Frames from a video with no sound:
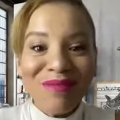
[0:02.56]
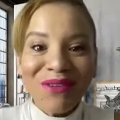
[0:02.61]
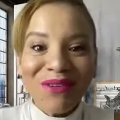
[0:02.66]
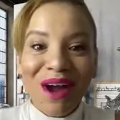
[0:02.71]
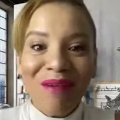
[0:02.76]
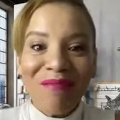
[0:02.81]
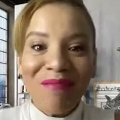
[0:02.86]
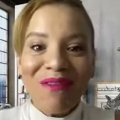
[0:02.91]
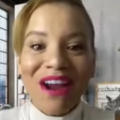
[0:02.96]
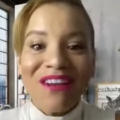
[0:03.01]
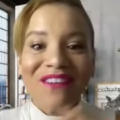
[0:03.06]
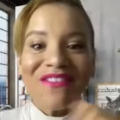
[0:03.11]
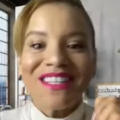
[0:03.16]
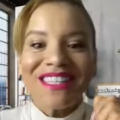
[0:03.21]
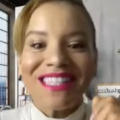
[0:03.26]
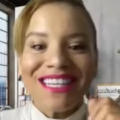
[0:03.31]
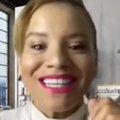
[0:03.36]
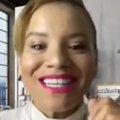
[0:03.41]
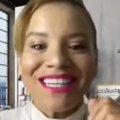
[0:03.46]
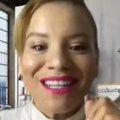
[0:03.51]
to our
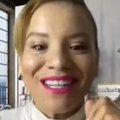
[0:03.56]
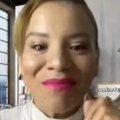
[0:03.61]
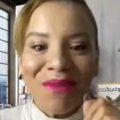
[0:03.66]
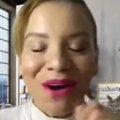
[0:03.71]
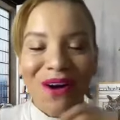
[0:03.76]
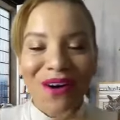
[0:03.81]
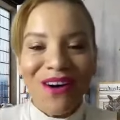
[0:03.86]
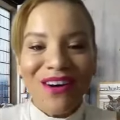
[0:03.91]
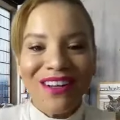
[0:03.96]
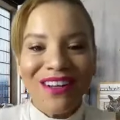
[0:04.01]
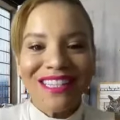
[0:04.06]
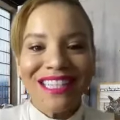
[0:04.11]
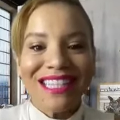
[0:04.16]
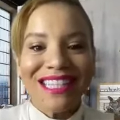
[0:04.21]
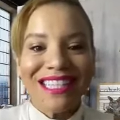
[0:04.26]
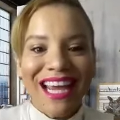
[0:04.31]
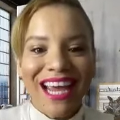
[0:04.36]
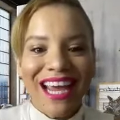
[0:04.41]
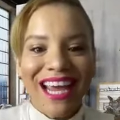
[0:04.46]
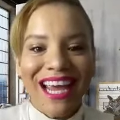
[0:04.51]
Breakfast Club call.
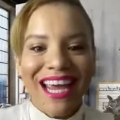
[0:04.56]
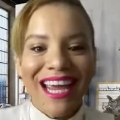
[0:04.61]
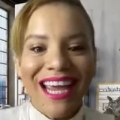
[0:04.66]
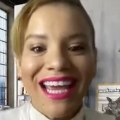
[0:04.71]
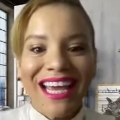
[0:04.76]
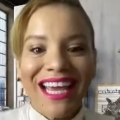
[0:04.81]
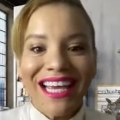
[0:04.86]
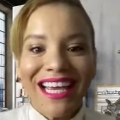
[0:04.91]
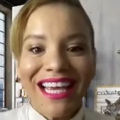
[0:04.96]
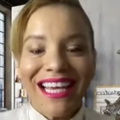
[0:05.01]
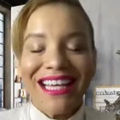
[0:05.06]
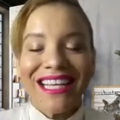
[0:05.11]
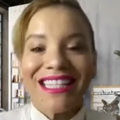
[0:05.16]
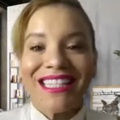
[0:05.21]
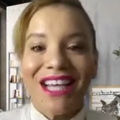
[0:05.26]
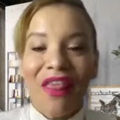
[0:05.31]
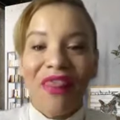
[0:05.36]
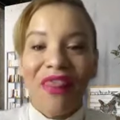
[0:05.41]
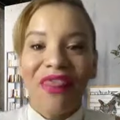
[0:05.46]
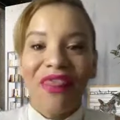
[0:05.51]
Today
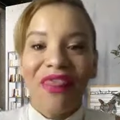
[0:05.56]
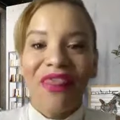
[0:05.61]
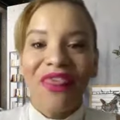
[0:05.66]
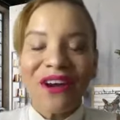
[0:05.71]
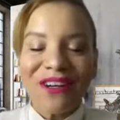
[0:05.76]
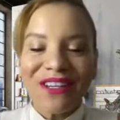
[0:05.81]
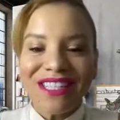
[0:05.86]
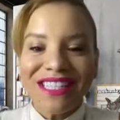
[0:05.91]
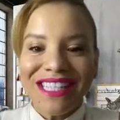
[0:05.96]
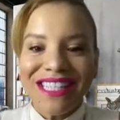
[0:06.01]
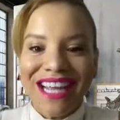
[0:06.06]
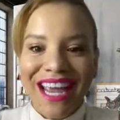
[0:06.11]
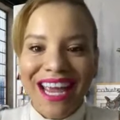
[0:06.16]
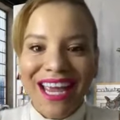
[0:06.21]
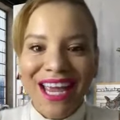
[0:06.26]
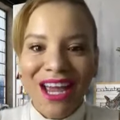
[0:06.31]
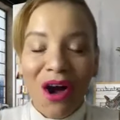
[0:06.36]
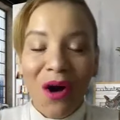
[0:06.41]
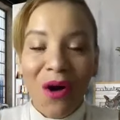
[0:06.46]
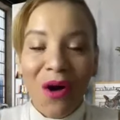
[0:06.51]
is
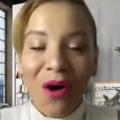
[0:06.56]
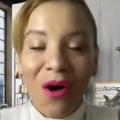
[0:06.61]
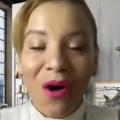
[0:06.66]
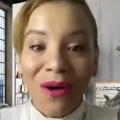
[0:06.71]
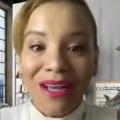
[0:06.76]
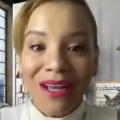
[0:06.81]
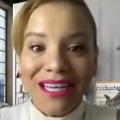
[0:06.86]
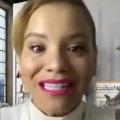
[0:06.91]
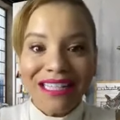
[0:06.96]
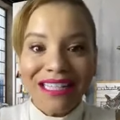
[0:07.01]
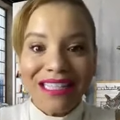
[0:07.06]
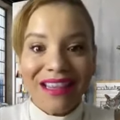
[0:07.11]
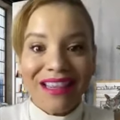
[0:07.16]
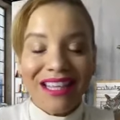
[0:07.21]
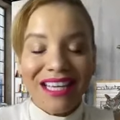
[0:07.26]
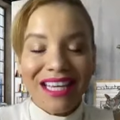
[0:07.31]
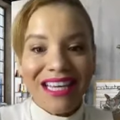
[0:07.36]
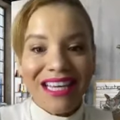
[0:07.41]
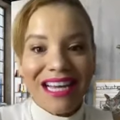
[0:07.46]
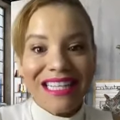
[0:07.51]
Thursday, August
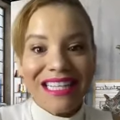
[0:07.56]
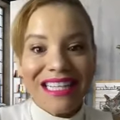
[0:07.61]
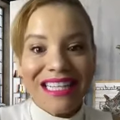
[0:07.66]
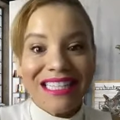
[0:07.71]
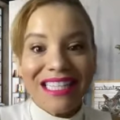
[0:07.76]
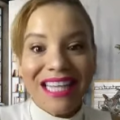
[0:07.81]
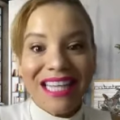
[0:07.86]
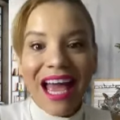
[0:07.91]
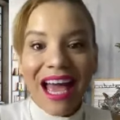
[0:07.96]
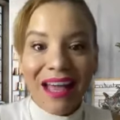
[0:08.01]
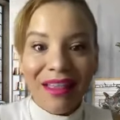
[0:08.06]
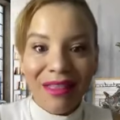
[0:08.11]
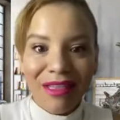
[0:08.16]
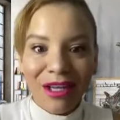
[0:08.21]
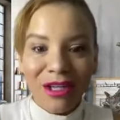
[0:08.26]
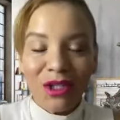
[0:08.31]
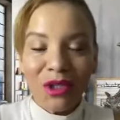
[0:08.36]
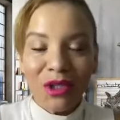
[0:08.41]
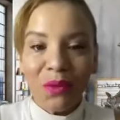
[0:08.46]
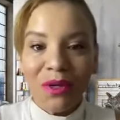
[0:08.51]
the
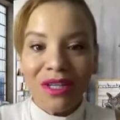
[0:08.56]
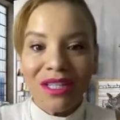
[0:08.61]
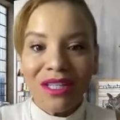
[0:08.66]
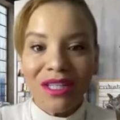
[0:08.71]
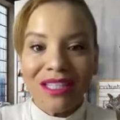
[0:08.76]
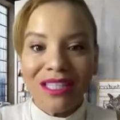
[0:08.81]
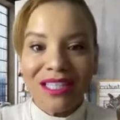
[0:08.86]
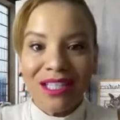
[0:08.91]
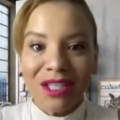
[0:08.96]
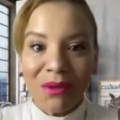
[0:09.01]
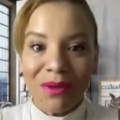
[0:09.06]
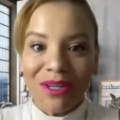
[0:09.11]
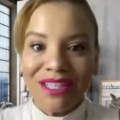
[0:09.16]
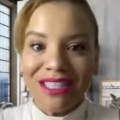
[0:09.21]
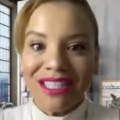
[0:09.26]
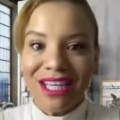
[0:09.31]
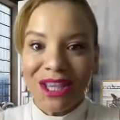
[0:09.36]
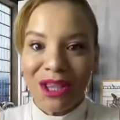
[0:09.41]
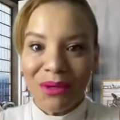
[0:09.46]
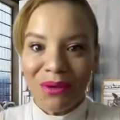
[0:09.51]
10th,
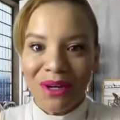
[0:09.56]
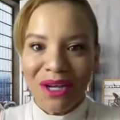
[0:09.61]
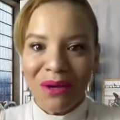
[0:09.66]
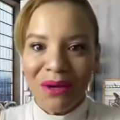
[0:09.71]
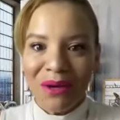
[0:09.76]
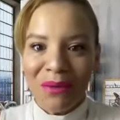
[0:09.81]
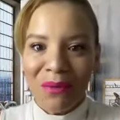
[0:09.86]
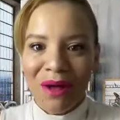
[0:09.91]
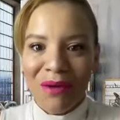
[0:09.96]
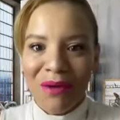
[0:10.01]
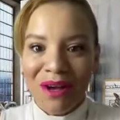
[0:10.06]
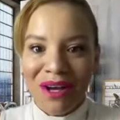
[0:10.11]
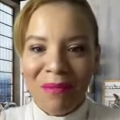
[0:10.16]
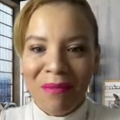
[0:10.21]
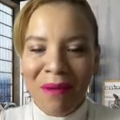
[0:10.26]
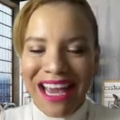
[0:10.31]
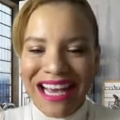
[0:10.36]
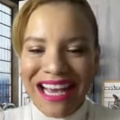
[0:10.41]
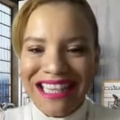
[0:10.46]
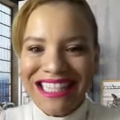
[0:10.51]
2023.
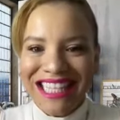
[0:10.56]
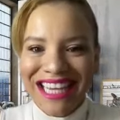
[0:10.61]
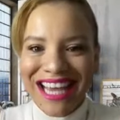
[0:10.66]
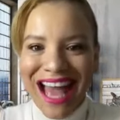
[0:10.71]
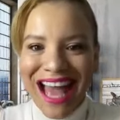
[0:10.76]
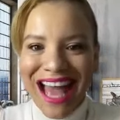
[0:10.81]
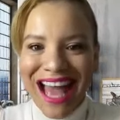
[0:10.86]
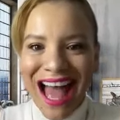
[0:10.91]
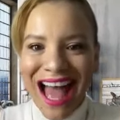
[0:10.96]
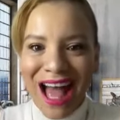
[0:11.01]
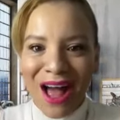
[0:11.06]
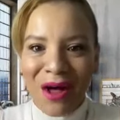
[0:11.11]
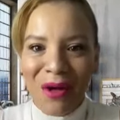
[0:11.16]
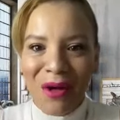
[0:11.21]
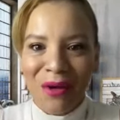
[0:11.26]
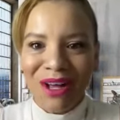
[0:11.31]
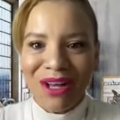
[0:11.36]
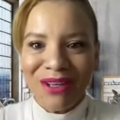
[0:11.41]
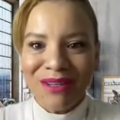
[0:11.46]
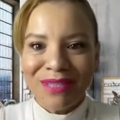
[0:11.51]
Welcome
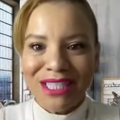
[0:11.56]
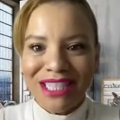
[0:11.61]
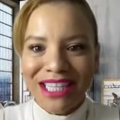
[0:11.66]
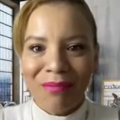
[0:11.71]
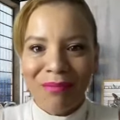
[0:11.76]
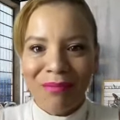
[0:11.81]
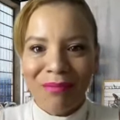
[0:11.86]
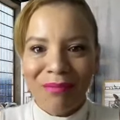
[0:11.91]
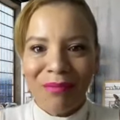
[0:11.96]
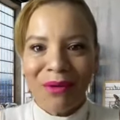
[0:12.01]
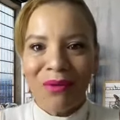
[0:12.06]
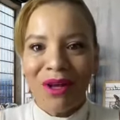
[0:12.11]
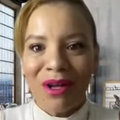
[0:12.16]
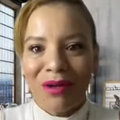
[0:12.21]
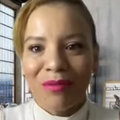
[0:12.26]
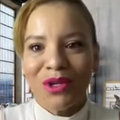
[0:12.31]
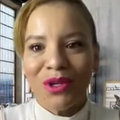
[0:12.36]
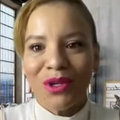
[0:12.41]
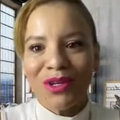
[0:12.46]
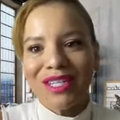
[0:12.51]
ATL, welcome Tampa,
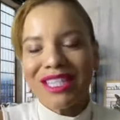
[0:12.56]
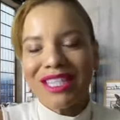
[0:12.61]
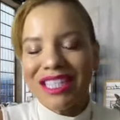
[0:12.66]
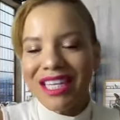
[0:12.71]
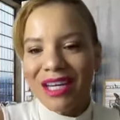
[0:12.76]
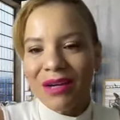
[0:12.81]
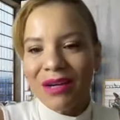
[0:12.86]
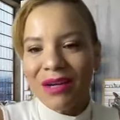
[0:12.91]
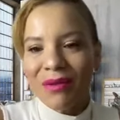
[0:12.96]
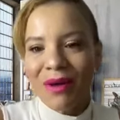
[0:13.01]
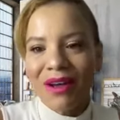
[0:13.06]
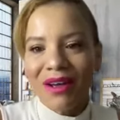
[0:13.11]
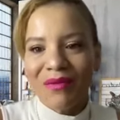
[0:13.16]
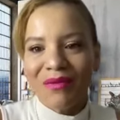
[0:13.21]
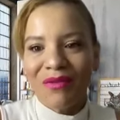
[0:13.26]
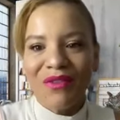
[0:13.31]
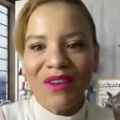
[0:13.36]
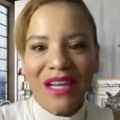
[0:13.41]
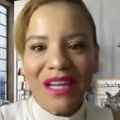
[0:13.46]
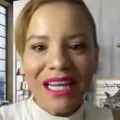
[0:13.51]
welcome New York City,
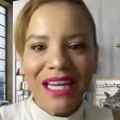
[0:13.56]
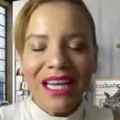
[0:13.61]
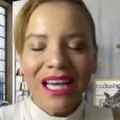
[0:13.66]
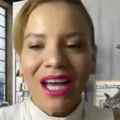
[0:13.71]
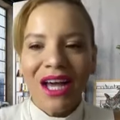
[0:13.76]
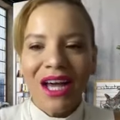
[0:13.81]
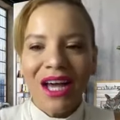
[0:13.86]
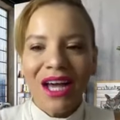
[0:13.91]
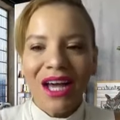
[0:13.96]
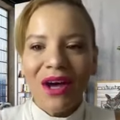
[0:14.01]
welcome Philly,